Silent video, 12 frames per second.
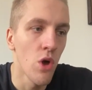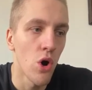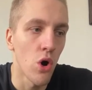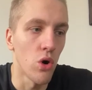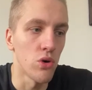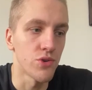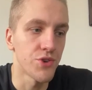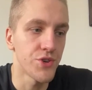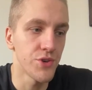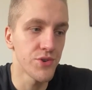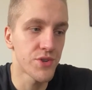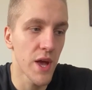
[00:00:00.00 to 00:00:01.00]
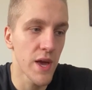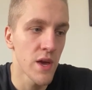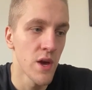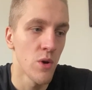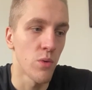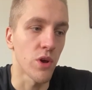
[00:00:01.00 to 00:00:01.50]
On Tuesday,
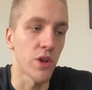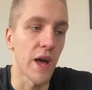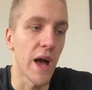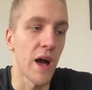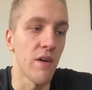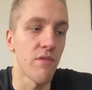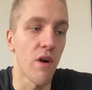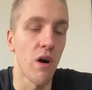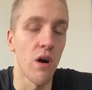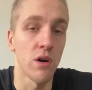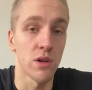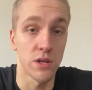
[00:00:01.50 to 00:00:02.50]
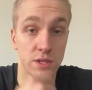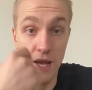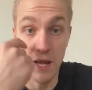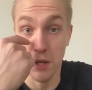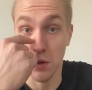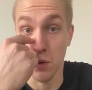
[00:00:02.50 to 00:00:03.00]
we're going to have our
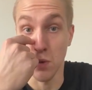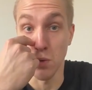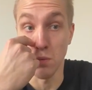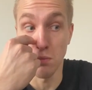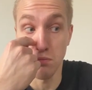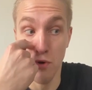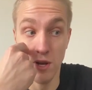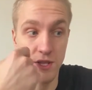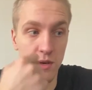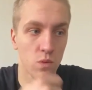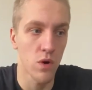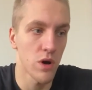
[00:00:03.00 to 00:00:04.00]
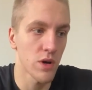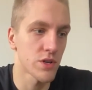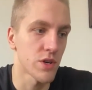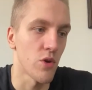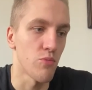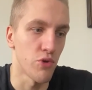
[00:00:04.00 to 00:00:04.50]
technical pressing work,
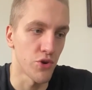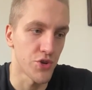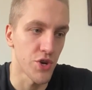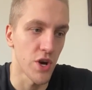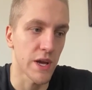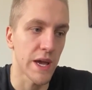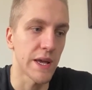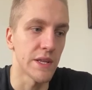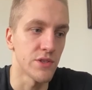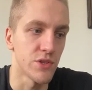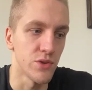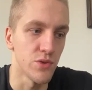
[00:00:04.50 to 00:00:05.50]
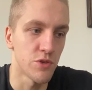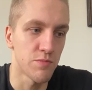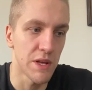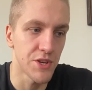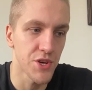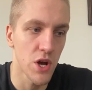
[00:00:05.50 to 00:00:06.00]
so push jerk into
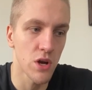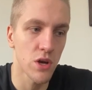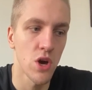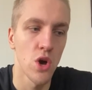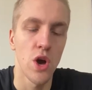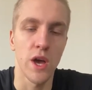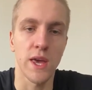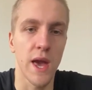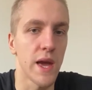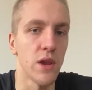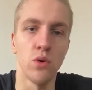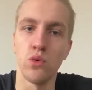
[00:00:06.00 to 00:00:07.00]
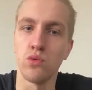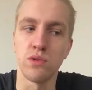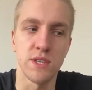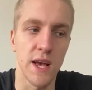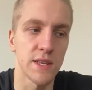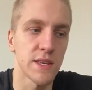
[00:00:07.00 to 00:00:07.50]
split jerk. Again, all
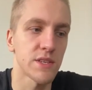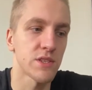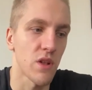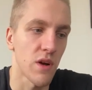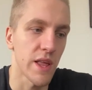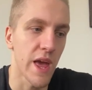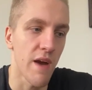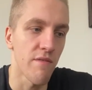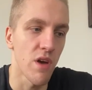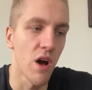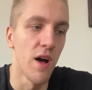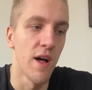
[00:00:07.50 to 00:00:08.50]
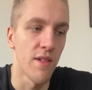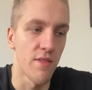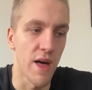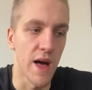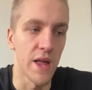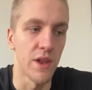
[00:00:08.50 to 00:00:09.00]
sets slightly heavier
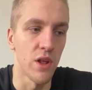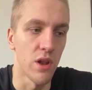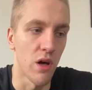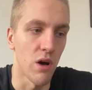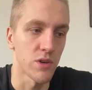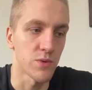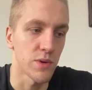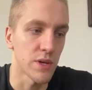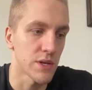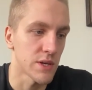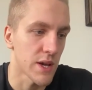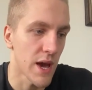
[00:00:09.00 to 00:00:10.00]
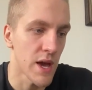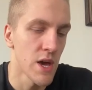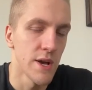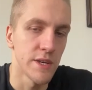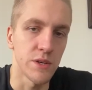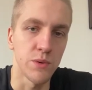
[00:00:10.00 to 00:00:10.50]
than last week, okay?
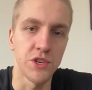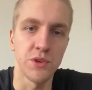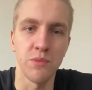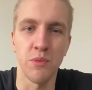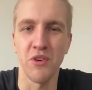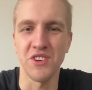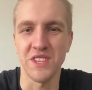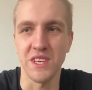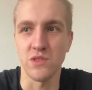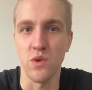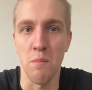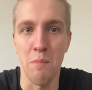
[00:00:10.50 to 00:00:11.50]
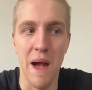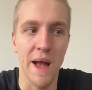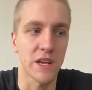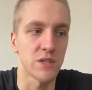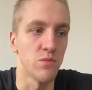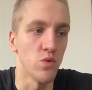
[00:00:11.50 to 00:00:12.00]
So we shouldn't be pushing these to a
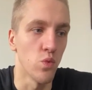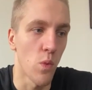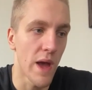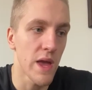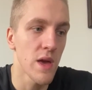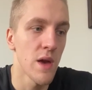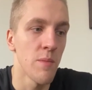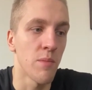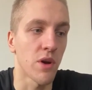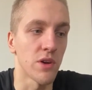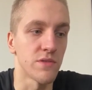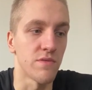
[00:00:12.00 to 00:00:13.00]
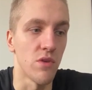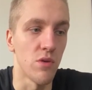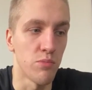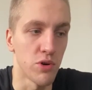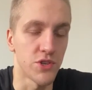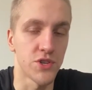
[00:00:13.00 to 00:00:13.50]
maximal weight because of the
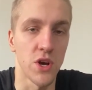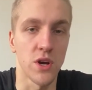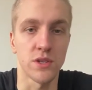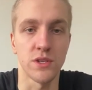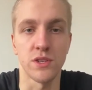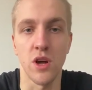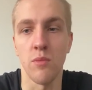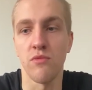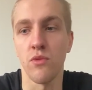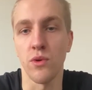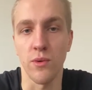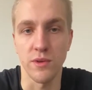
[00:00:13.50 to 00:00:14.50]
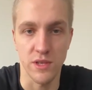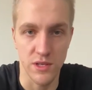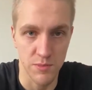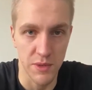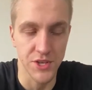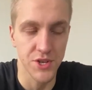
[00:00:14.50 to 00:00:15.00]
push jerk to start before we go into the split